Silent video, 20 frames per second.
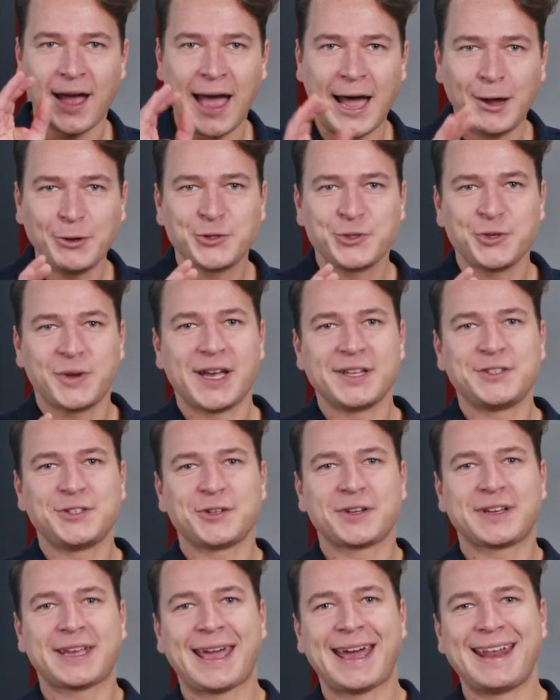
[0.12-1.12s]
how to get
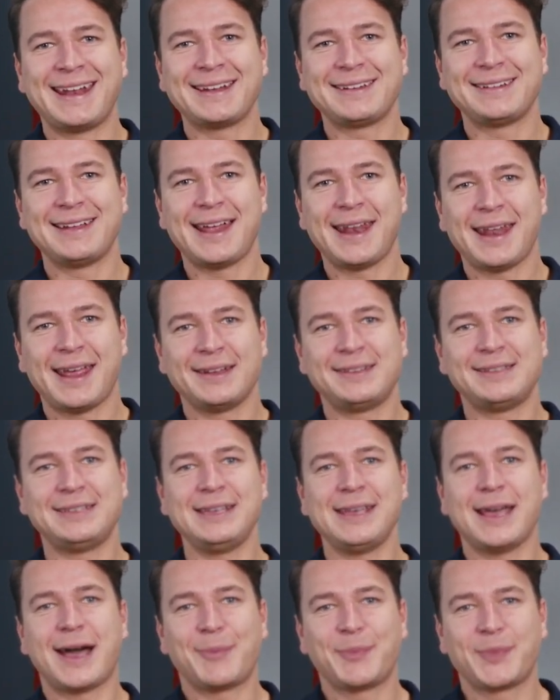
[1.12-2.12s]
your CAN@net
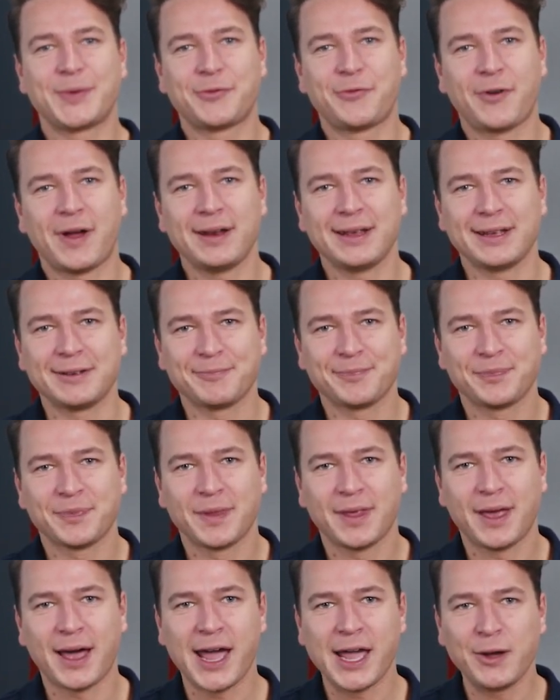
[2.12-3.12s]
NT up and running.
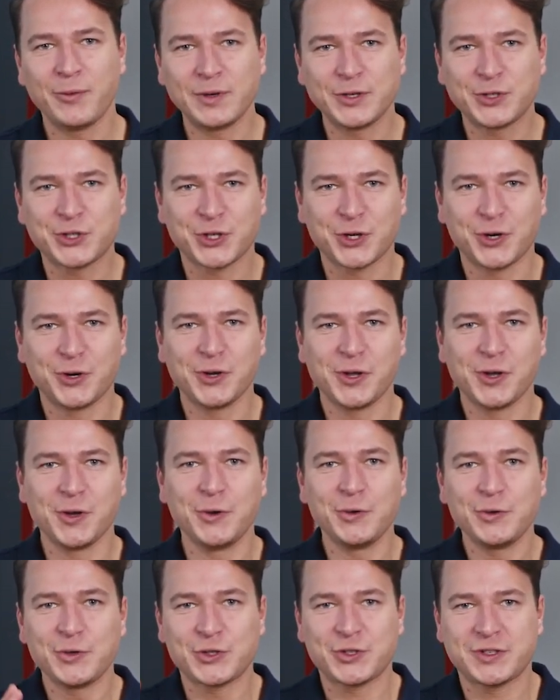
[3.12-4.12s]
I will show
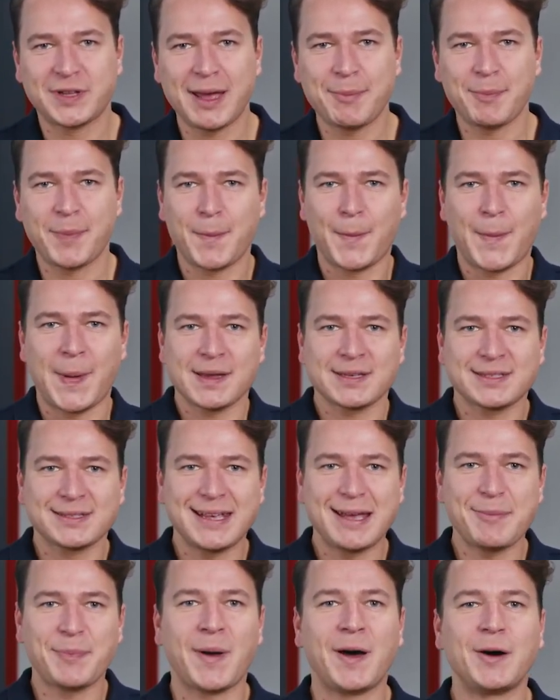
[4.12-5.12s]
you step by
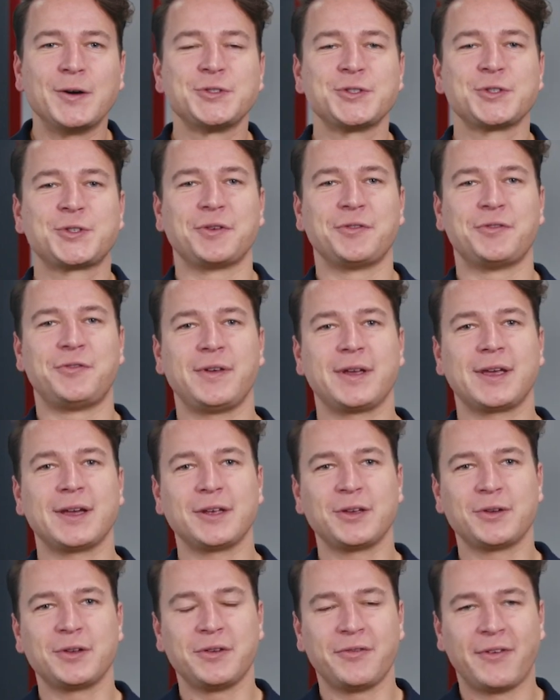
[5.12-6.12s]
step how to configure
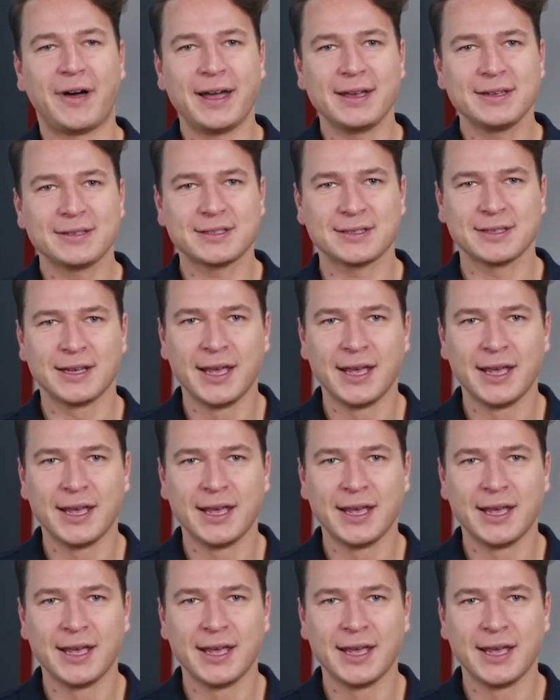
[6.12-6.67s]
your device